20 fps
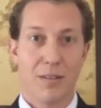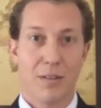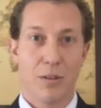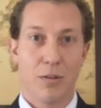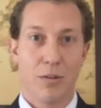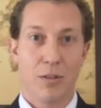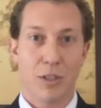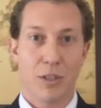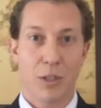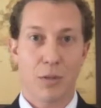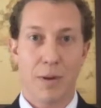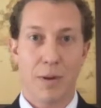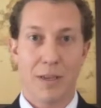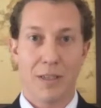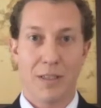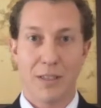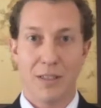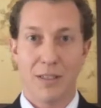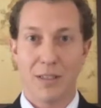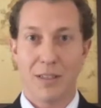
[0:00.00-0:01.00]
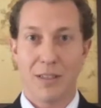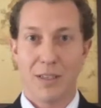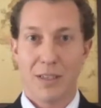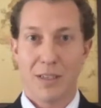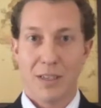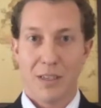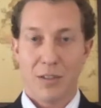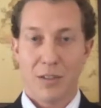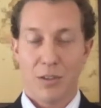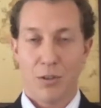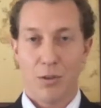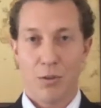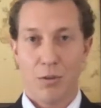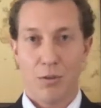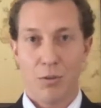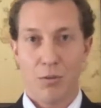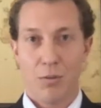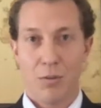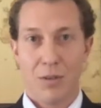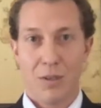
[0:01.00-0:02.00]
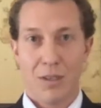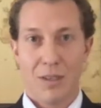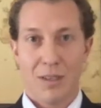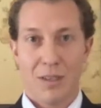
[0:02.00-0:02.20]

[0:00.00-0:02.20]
those expenses, to